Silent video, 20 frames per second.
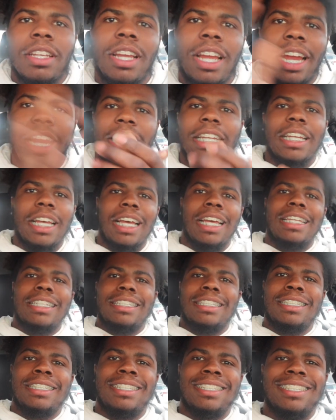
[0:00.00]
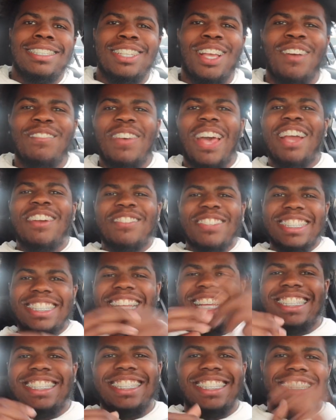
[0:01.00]
All right, guys, so I'm back from the
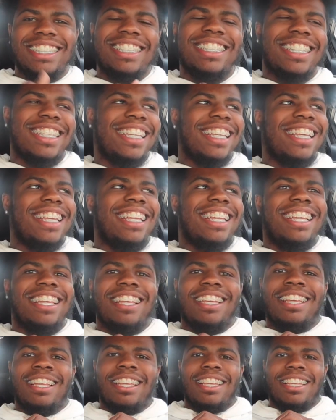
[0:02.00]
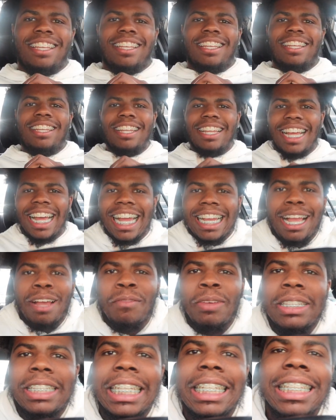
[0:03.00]
dentist. I got
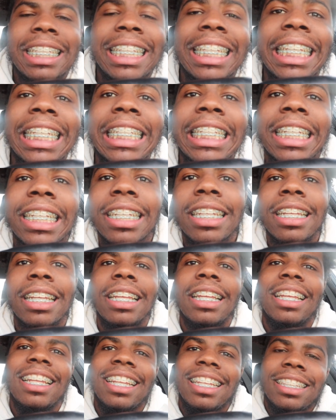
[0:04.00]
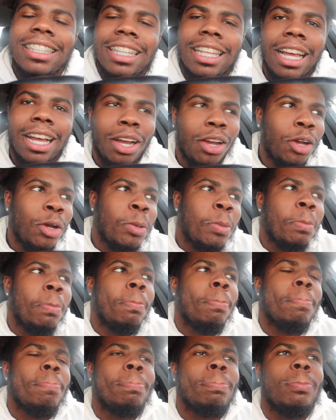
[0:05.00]
my teeth cleaned. Um,
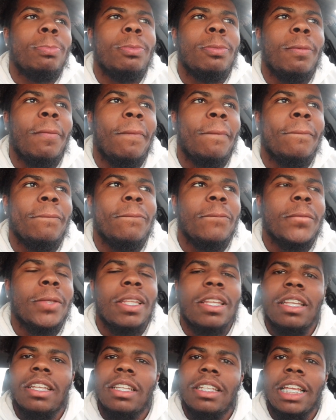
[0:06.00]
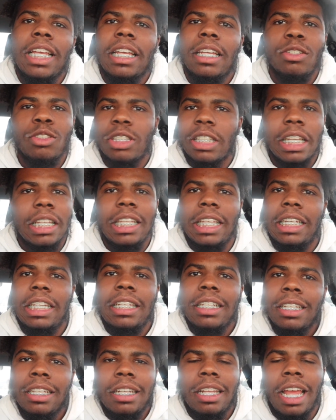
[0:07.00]
yeah, it was just a
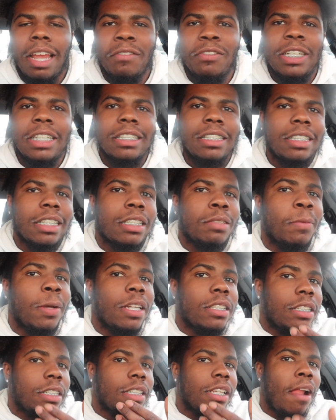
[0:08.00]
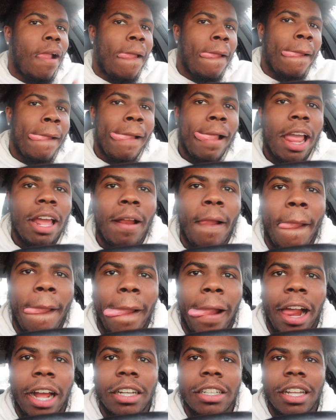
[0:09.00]
cleaning every six months.
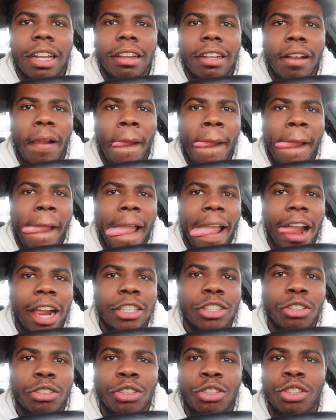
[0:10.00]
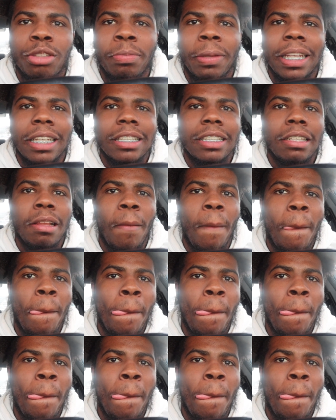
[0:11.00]
Uh, I sold toothpaste.